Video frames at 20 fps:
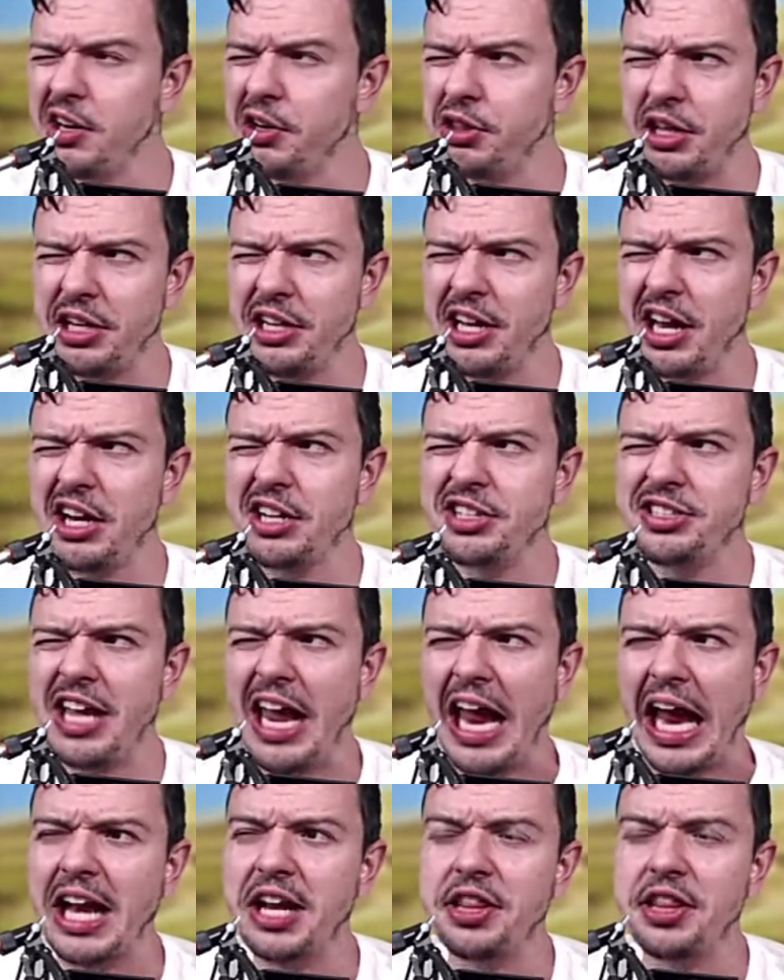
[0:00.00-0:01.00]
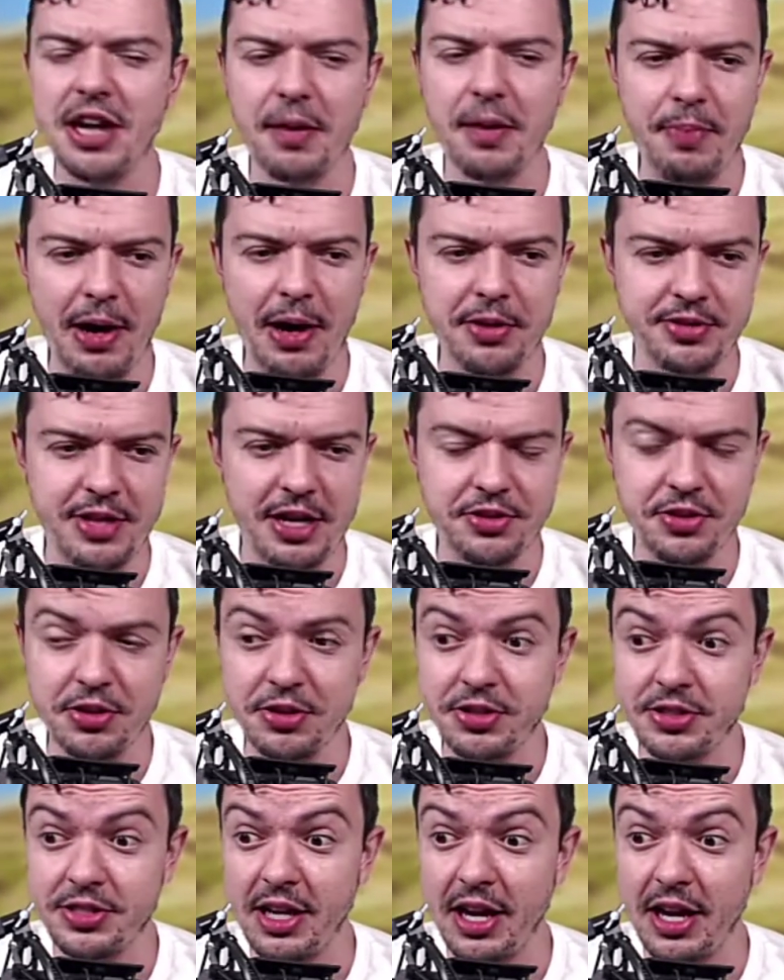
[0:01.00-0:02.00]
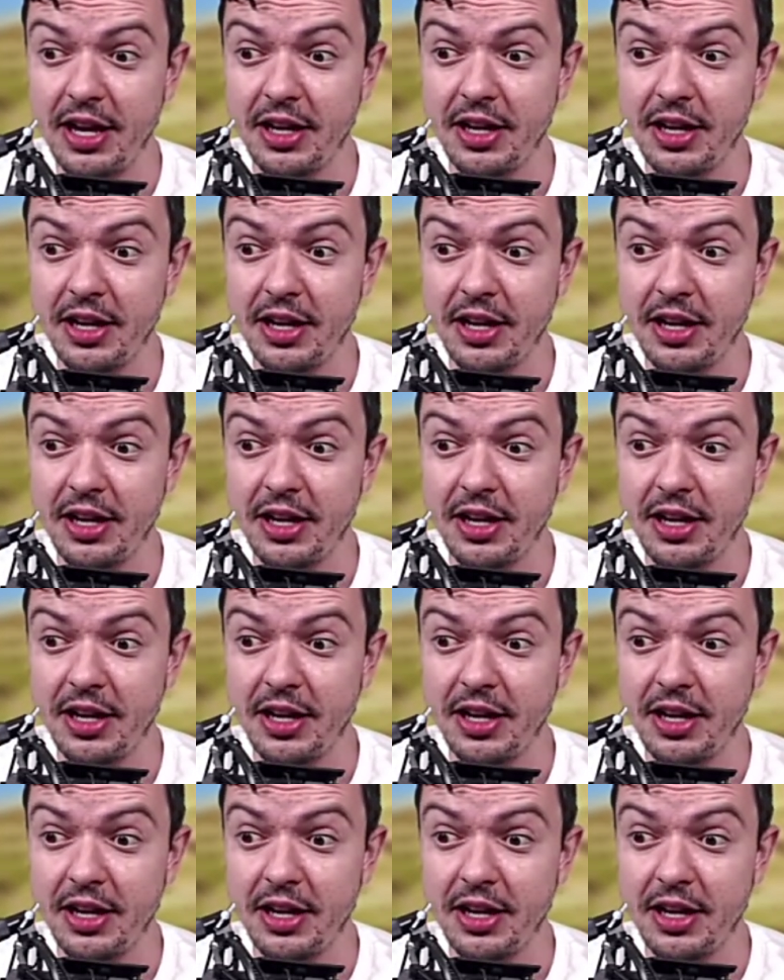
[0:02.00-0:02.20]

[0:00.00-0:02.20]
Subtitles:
thing, they didn't say anything about that. So it's like,